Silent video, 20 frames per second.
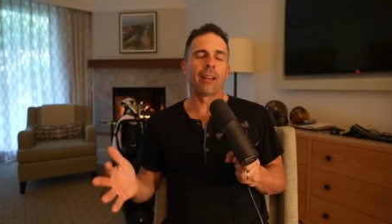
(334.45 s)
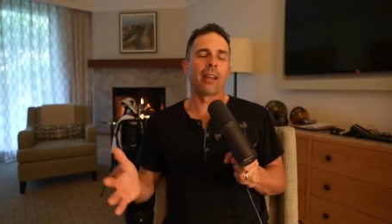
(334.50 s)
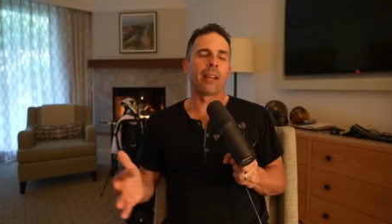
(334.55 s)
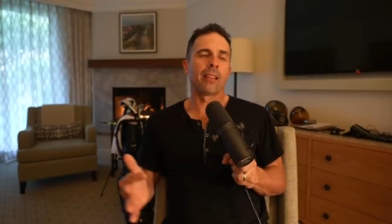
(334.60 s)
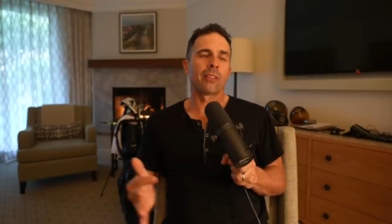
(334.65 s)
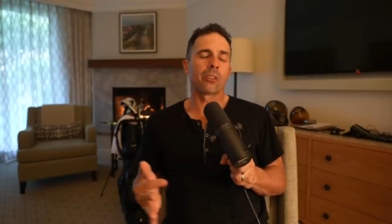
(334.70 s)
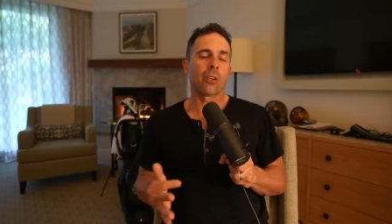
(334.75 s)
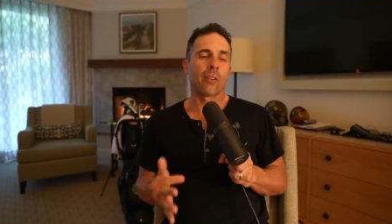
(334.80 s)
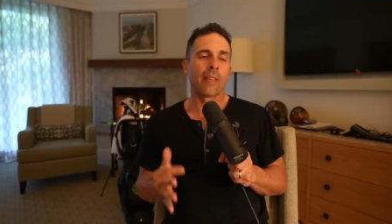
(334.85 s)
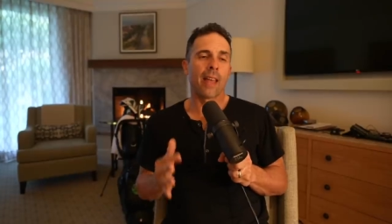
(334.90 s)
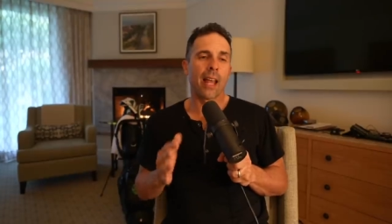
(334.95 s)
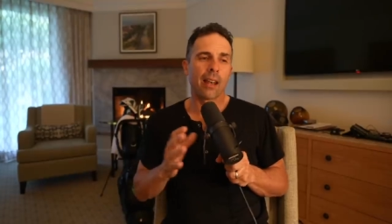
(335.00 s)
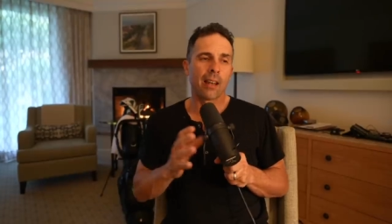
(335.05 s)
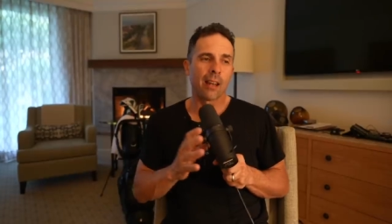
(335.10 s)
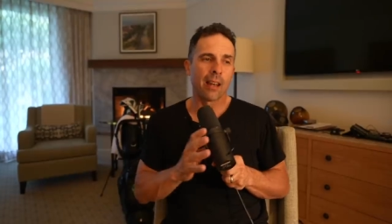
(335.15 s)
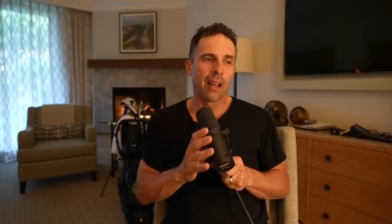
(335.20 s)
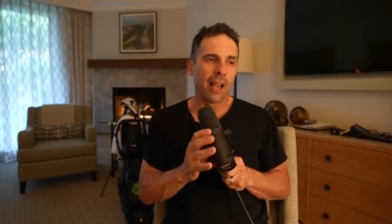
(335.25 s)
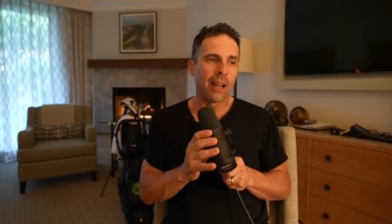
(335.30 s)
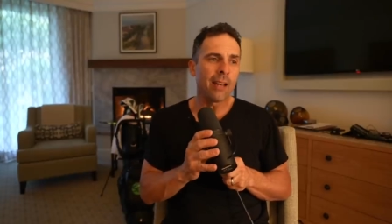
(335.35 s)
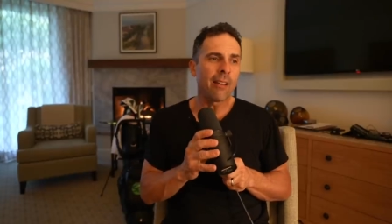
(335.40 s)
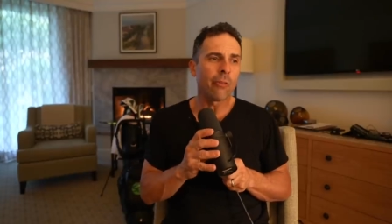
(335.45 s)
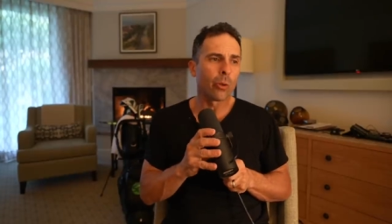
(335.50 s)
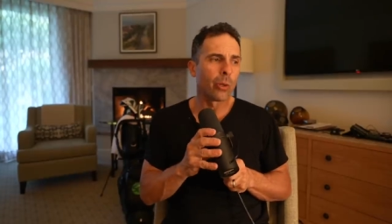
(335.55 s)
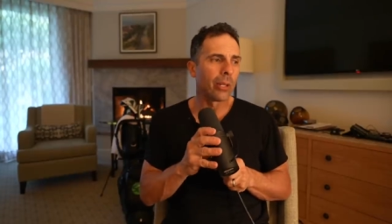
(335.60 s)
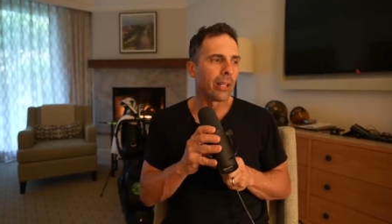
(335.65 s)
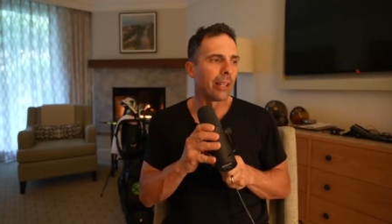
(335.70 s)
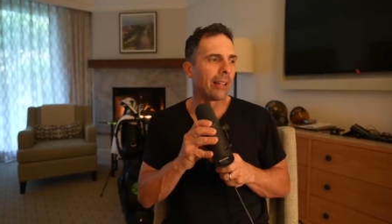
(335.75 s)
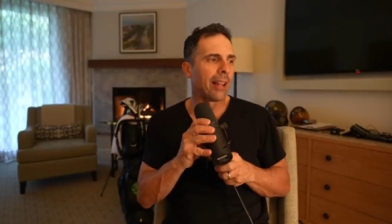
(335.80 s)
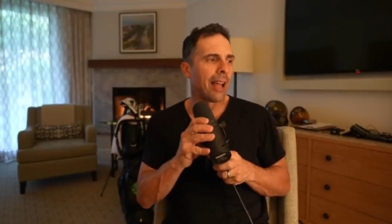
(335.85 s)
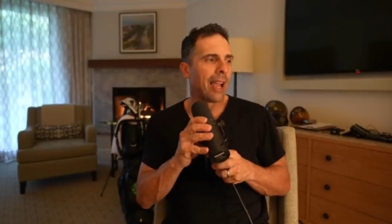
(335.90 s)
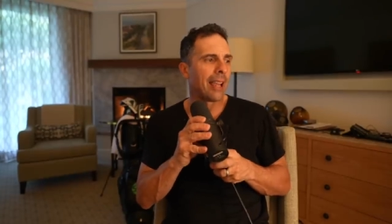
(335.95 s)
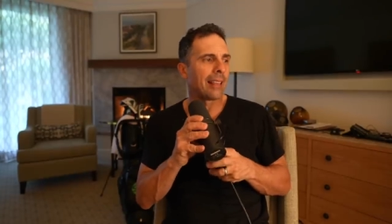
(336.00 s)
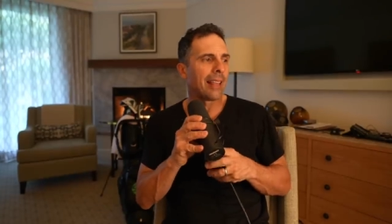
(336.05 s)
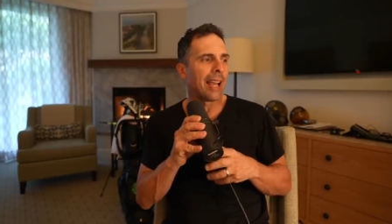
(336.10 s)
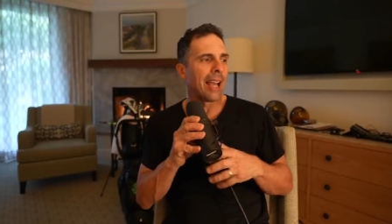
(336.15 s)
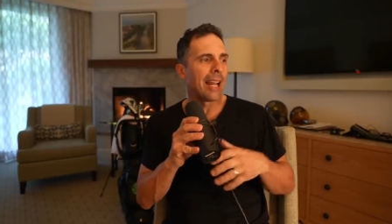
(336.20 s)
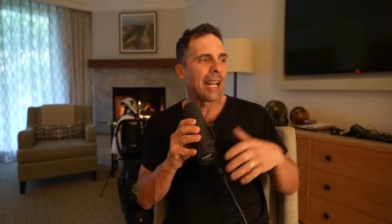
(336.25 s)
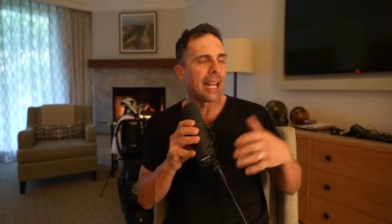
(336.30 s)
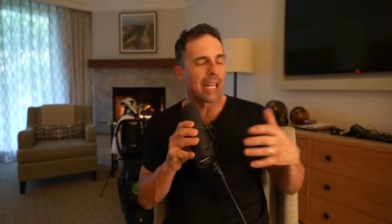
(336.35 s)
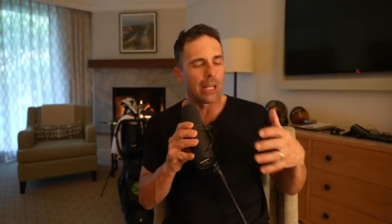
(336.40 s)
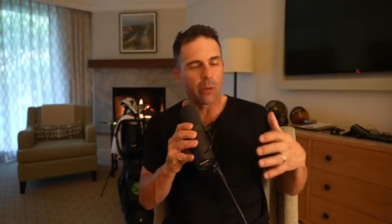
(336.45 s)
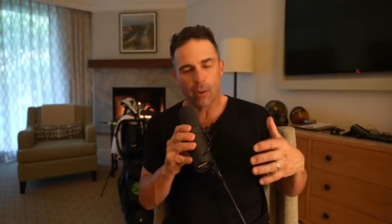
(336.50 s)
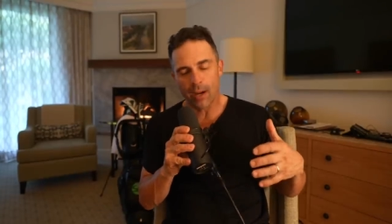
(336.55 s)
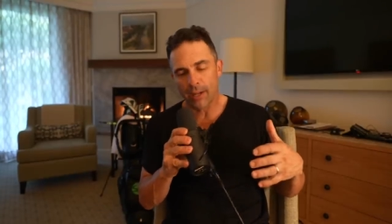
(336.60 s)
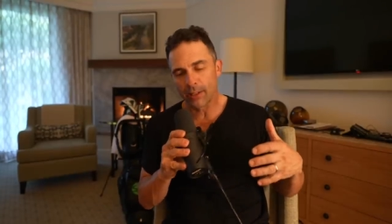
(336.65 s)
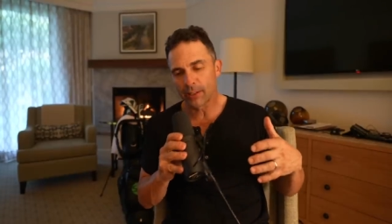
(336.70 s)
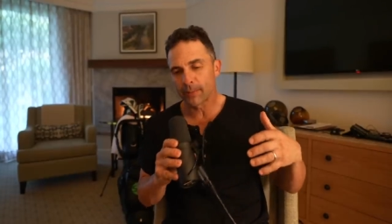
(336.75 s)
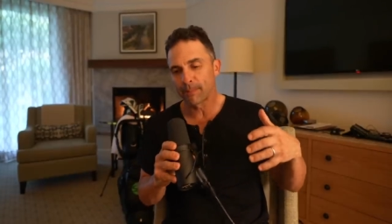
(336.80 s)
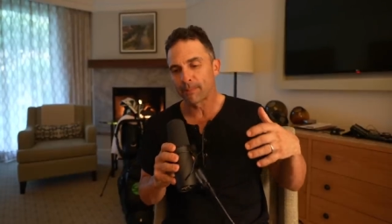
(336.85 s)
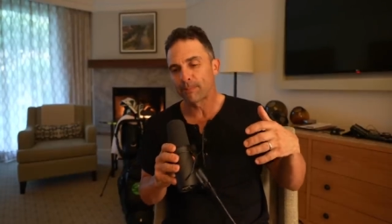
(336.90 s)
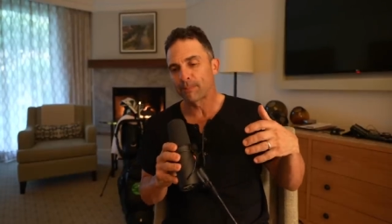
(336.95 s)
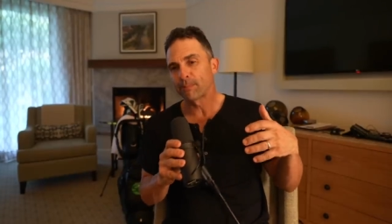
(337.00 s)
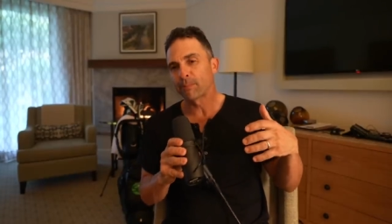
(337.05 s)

And so that, I never really liked that anyways.